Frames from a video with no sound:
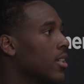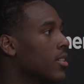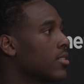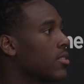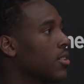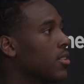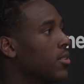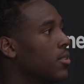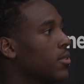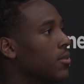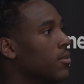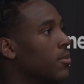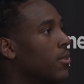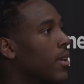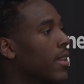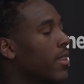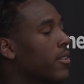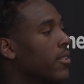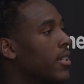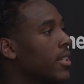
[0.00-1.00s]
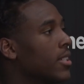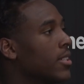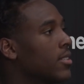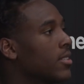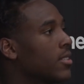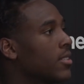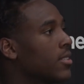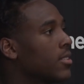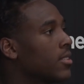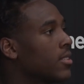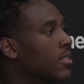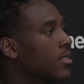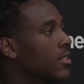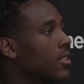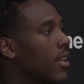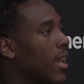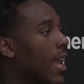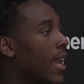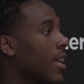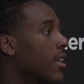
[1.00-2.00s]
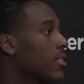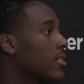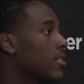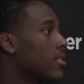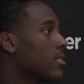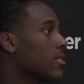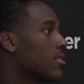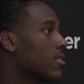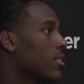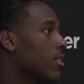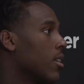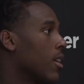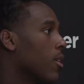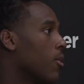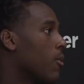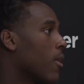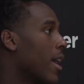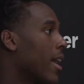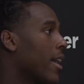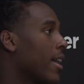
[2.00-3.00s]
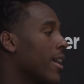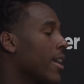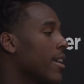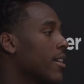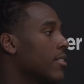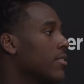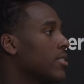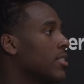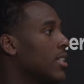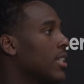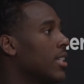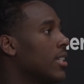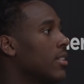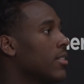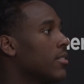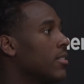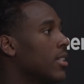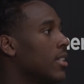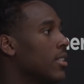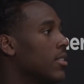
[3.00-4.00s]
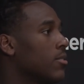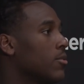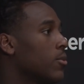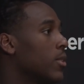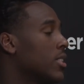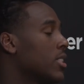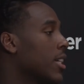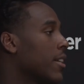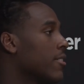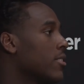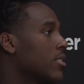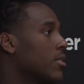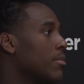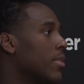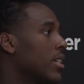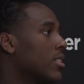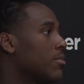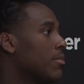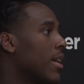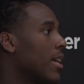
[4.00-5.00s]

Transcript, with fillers: So whether it's X, Y, LC, is the best